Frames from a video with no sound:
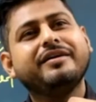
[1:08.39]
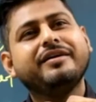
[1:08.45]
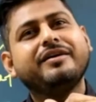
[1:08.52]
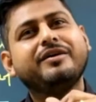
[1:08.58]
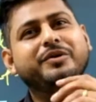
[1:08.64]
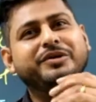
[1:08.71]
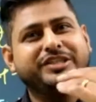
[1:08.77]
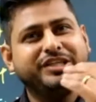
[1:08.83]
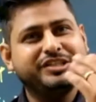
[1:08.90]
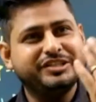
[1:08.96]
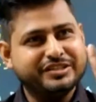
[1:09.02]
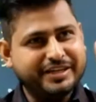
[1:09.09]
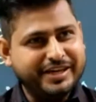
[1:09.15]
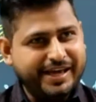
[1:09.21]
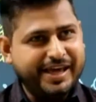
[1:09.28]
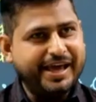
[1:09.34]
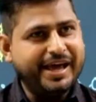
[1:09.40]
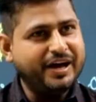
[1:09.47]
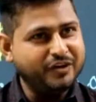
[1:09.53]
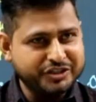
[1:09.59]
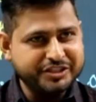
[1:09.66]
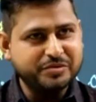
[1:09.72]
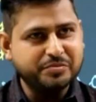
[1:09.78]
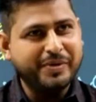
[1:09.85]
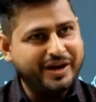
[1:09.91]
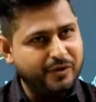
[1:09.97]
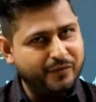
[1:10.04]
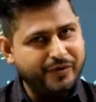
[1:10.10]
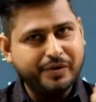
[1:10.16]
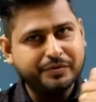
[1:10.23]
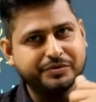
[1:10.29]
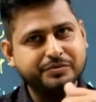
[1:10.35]
which is hosted
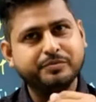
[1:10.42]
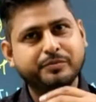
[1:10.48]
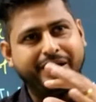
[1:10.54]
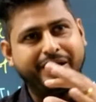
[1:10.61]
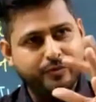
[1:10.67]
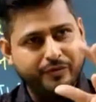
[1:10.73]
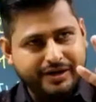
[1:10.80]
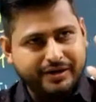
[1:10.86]
malware